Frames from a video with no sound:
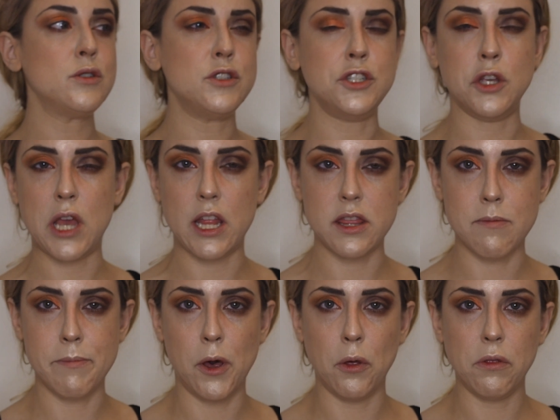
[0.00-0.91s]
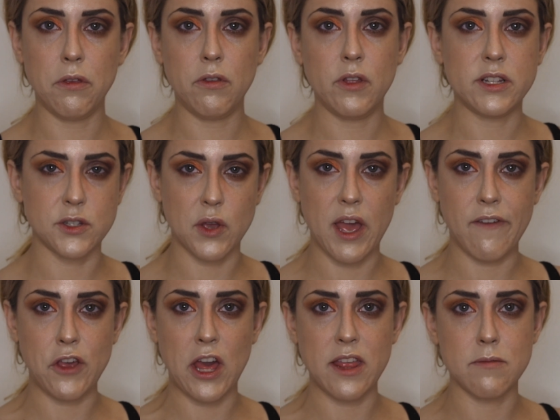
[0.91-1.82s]
Do you hate them both? It's okay
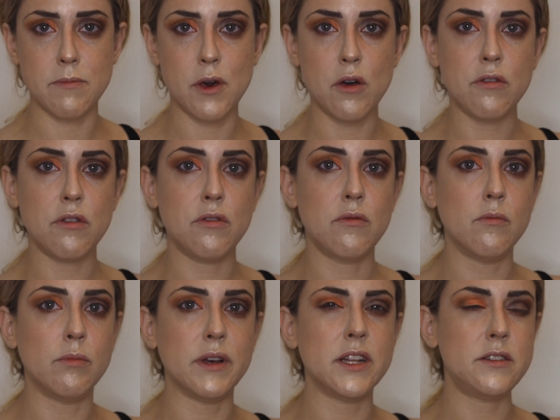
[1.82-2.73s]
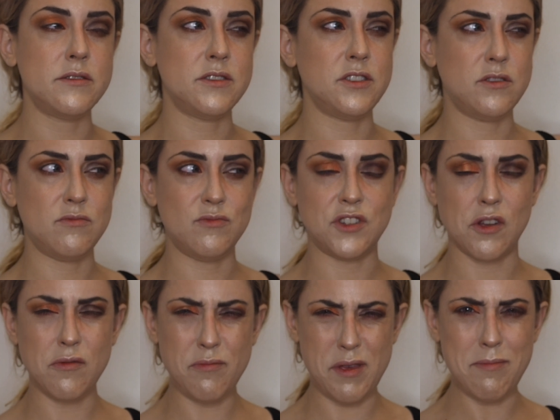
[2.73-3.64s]
if you hate them both, but
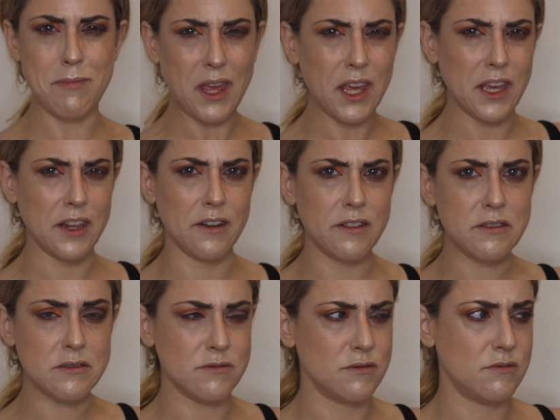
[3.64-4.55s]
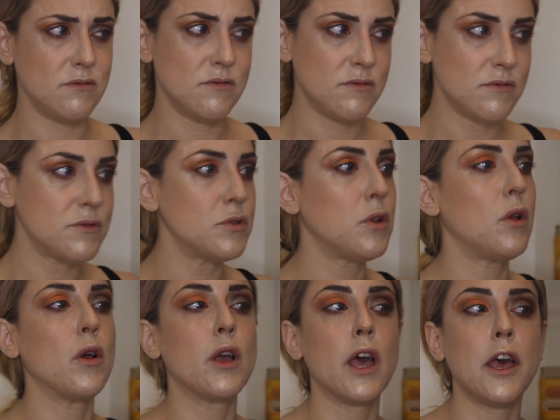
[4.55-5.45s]
don't be mean.
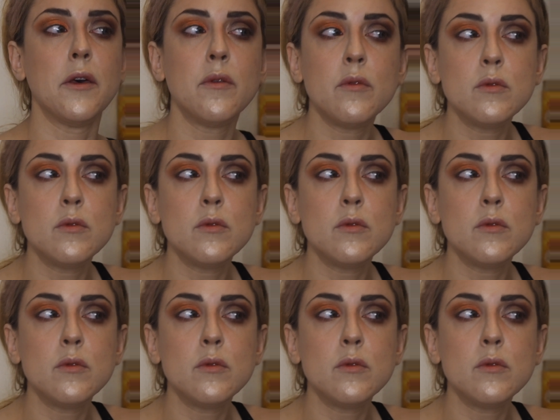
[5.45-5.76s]
Okay.